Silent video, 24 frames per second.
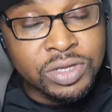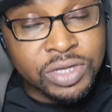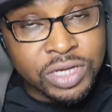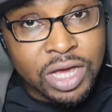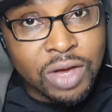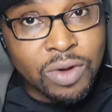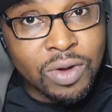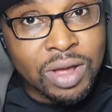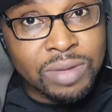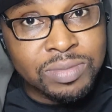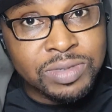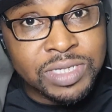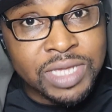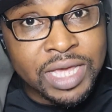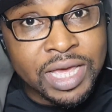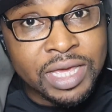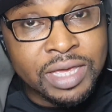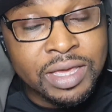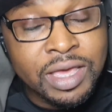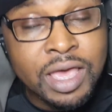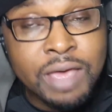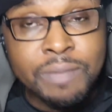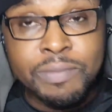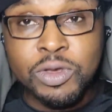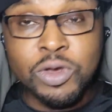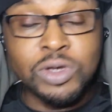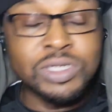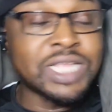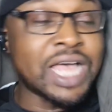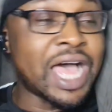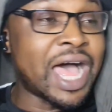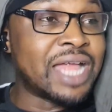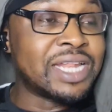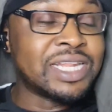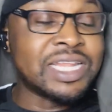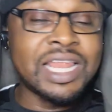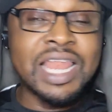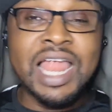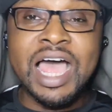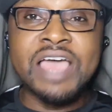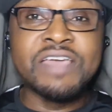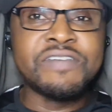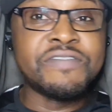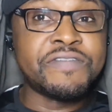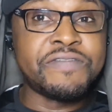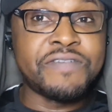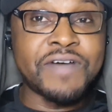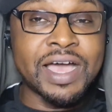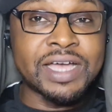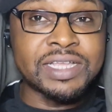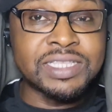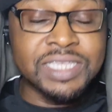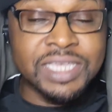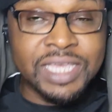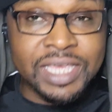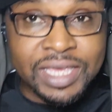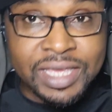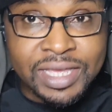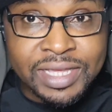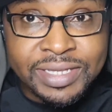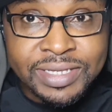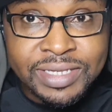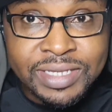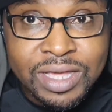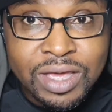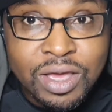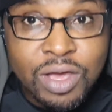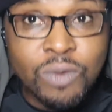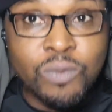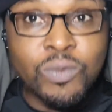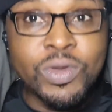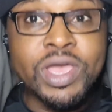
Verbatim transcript: You get what I'm saying? Because the underlying fact is